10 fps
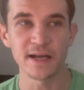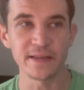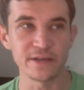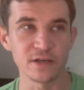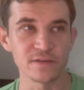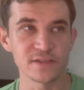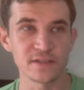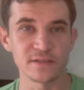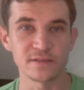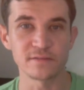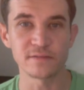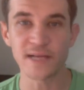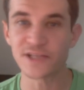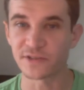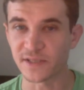and then all of a sudden
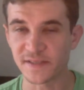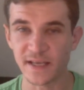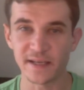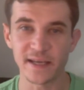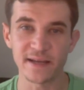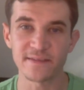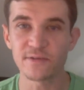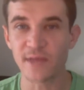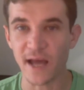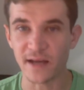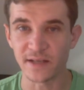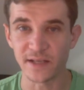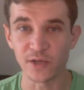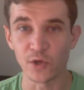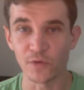next year the state can't do that and
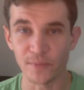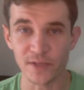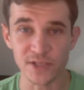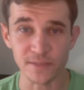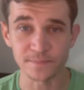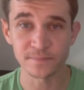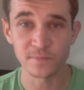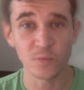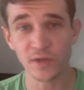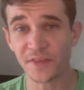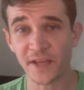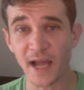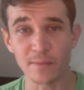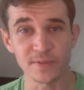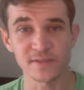they go over budget. Well, nothing
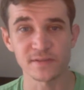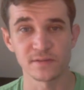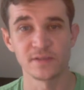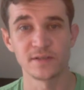happens.